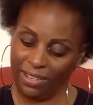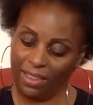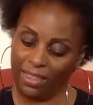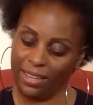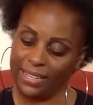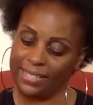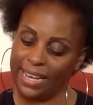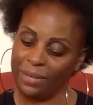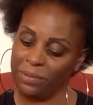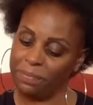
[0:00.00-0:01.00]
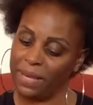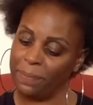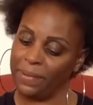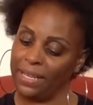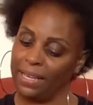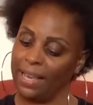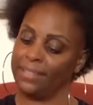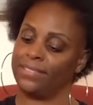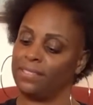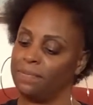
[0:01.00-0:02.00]
That night when Pepe
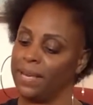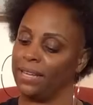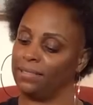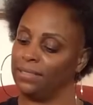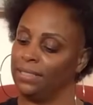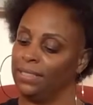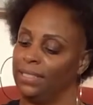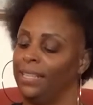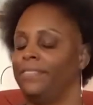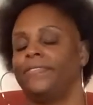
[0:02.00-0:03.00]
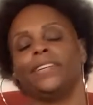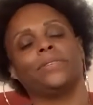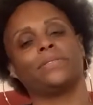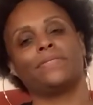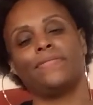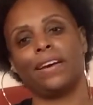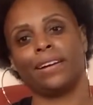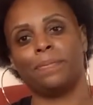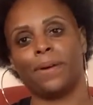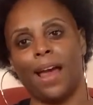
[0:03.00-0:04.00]
heads to bed, he feels very
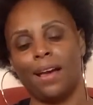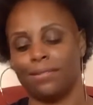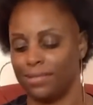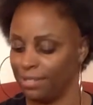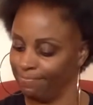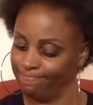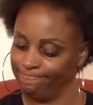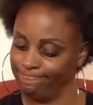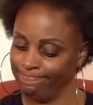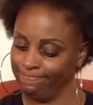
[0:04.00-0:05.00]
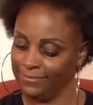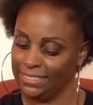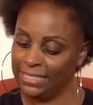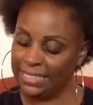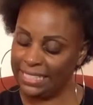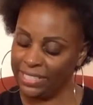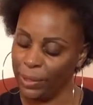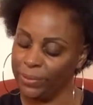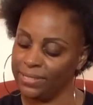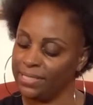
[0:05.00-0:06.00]
proud. He
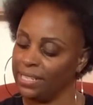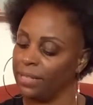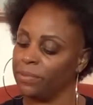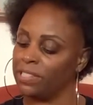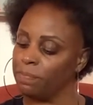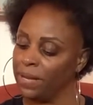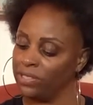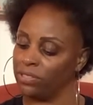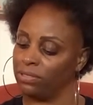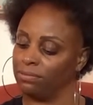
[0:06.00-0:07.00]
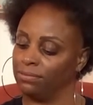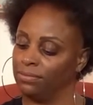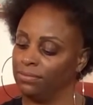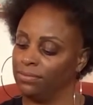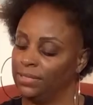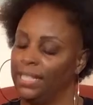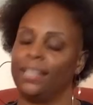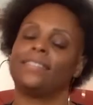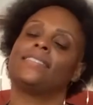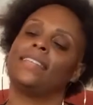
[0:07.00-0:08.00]
knows the day was special. He
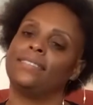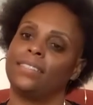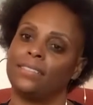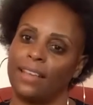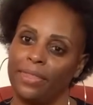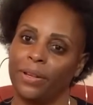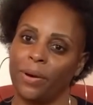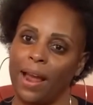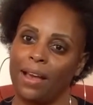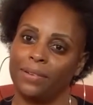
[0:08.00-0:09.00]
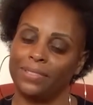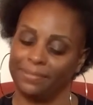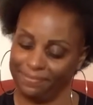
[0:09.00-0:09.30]
could sense it in the crowd.